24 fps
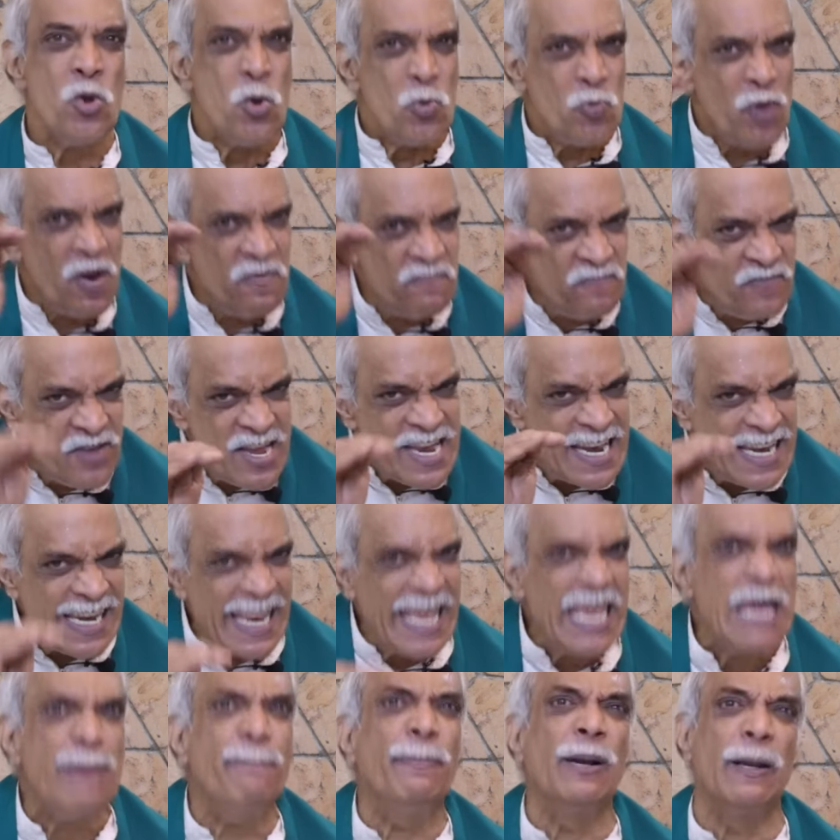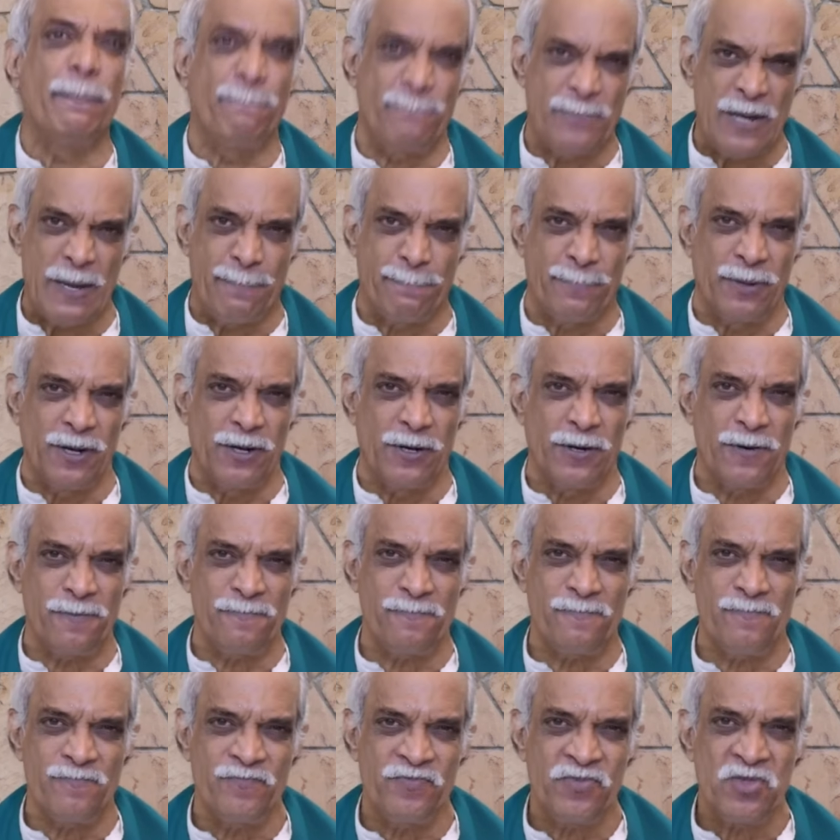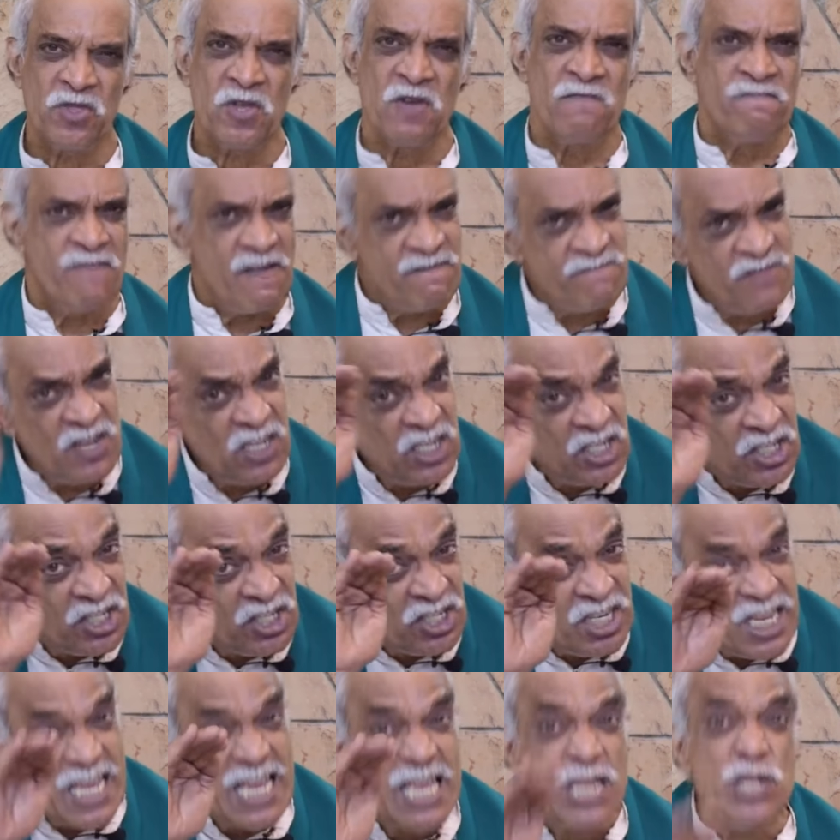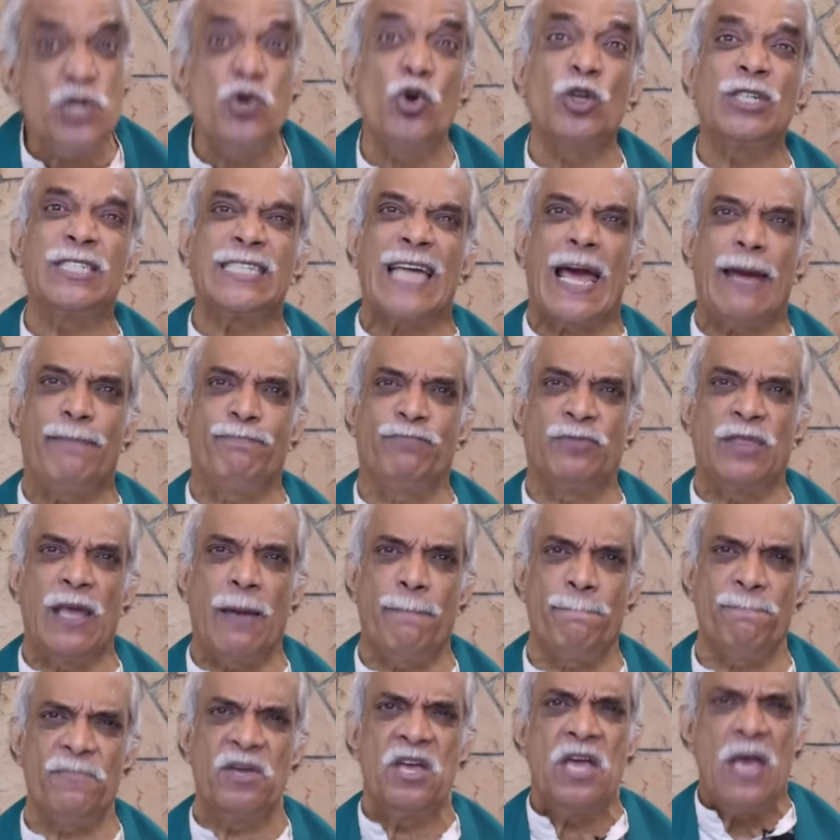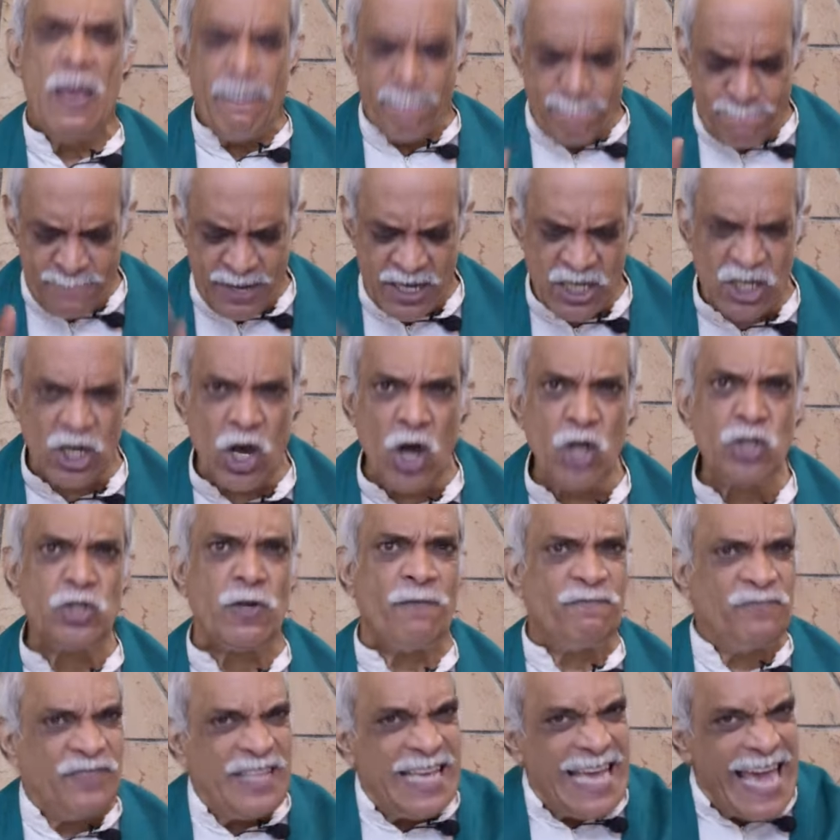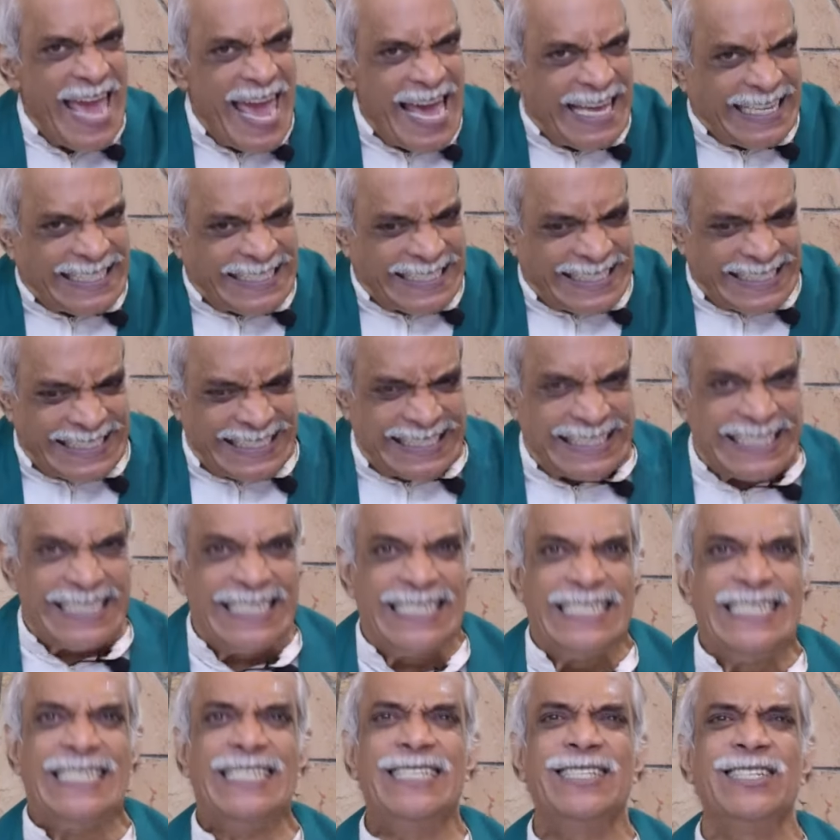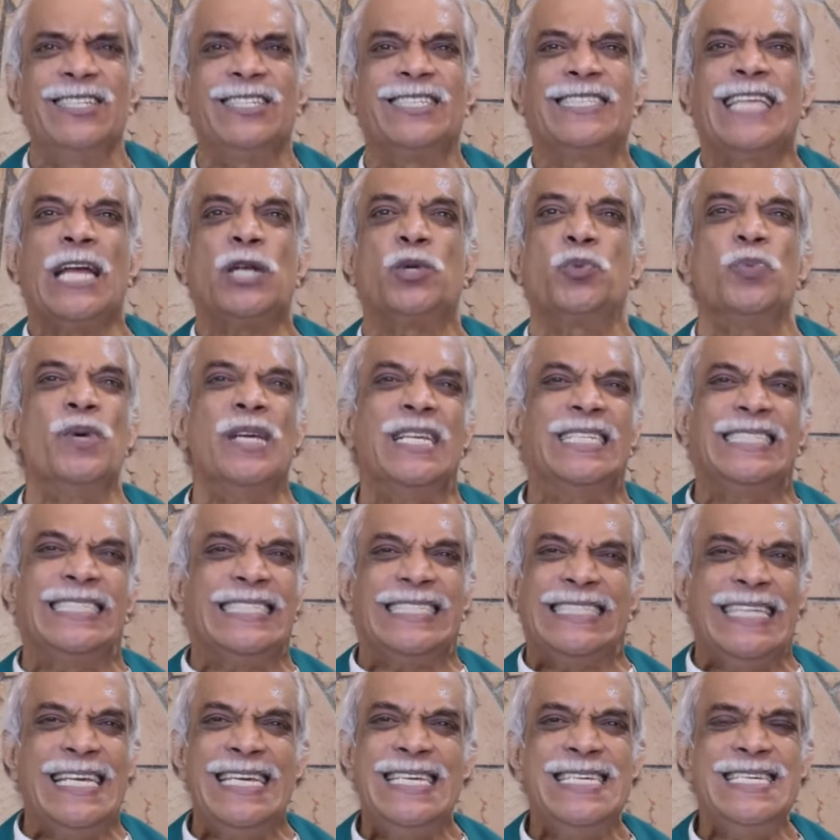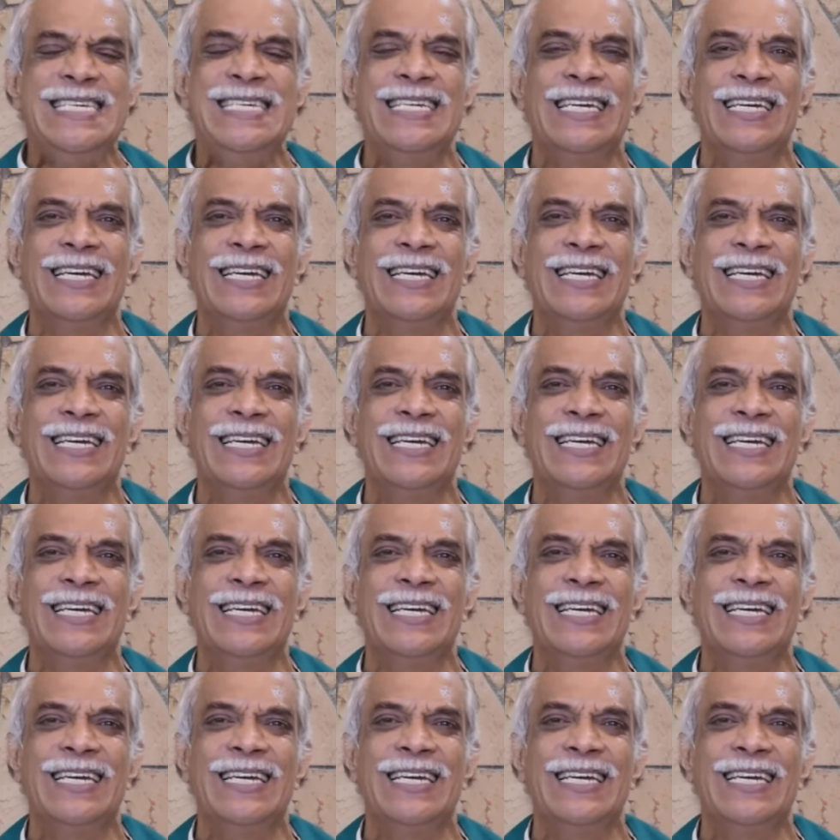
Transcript: When we label people, when we stereotype them because of the externals that we see,